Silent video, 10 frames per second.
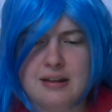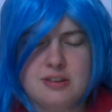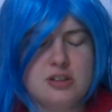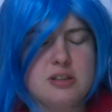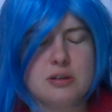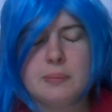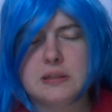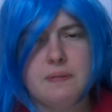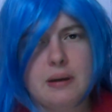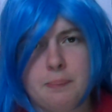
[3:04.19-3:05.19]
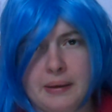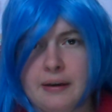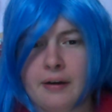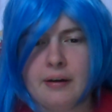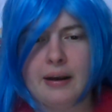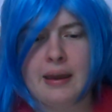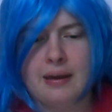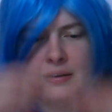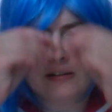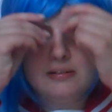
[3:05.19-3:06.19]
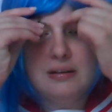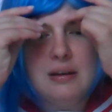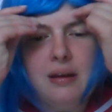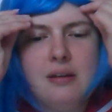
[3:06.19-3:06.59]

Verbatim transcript: it's just so much fun to be here, and